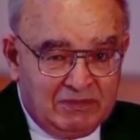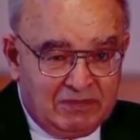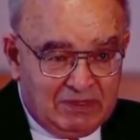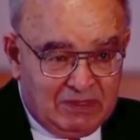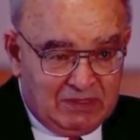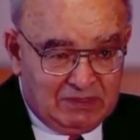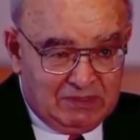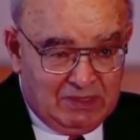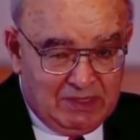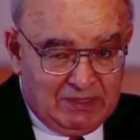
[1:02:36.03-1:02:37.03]
when they are
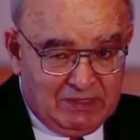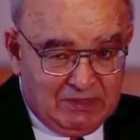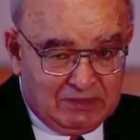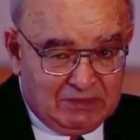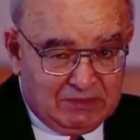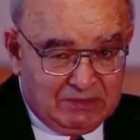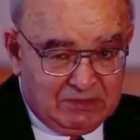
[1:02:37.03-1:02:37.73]
dehydrated.